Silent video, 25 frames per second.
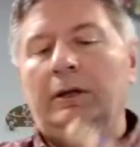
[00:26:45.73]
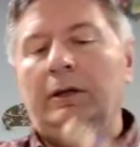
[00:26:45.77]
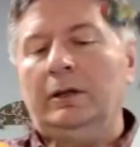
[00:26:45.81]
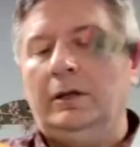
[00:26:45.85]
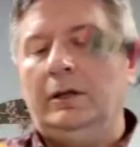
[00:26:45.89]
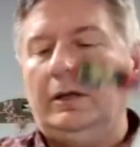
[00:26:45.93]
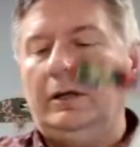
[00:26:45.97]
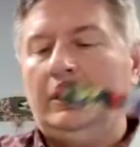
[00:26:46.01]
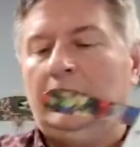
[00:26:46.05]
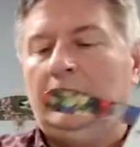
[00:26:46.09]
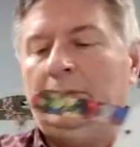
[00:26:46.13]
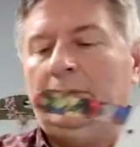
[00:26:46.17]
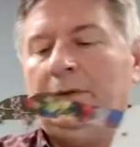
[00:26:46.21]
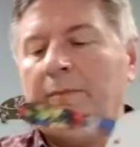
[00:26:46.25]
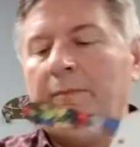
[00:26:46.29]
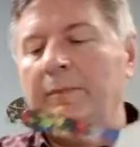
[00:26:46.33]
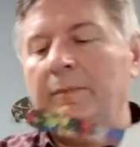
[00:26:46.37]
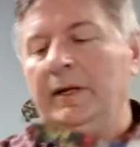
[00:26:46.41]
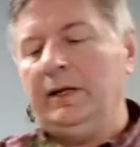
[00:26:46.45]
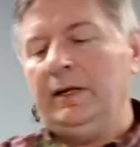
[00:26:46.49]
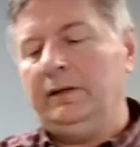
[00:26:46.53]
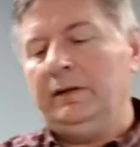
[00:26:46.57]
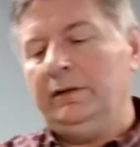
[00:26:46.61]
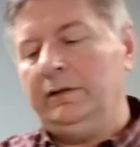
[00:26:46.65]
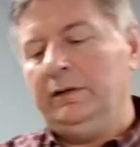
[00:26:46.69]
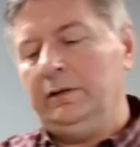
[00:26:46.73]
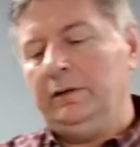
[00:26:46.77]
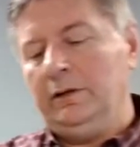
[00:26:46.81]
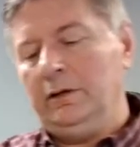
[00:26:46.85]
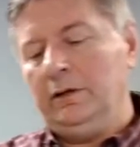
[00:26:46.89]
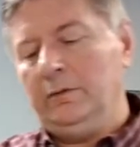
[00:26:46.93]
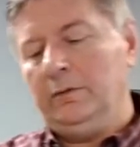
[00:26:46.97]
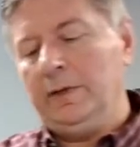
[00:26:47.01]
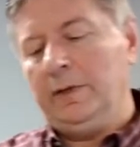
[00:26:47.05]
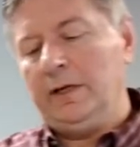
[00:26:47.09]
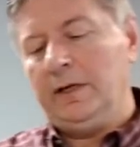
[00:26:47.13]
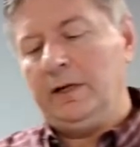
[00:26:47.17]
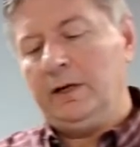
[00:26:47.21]
they bend a
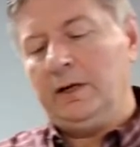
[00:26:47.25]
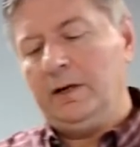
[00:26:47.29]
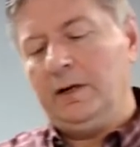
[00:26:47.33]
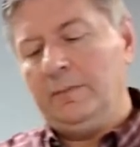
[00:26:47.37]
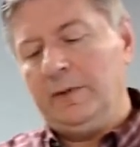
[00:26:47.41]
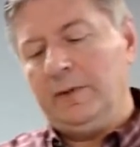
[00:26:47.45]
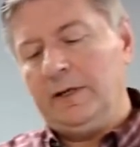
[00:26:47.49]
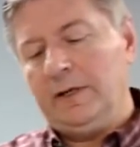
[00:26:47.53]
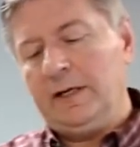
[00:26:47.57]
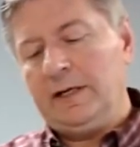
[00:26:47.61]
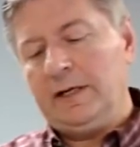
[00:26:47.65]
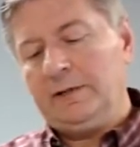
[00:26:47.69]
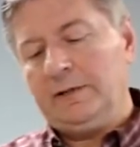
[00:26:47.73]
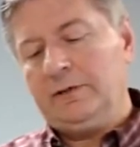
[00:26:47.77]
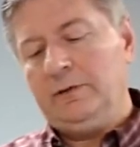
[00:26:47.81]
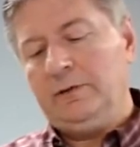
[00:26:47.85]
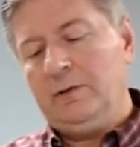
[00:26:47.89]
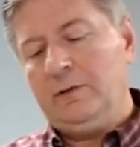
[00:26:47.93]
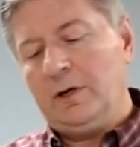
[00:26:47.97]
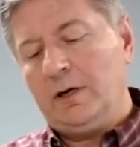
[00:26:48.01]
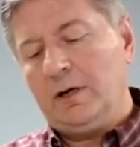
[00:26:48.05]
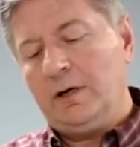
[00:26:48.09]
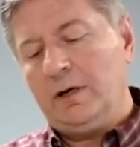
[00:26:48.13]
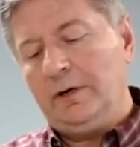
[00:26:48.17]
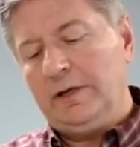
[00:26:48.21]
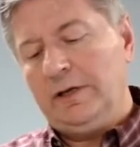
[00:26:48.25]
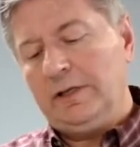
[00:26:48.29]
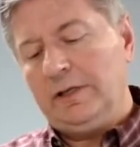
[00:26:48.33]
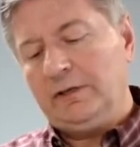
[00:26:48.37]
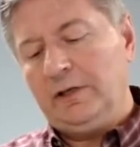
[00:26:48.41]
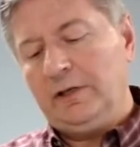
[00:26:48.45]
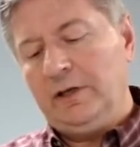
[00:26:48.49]
little bit hard, but not too hard.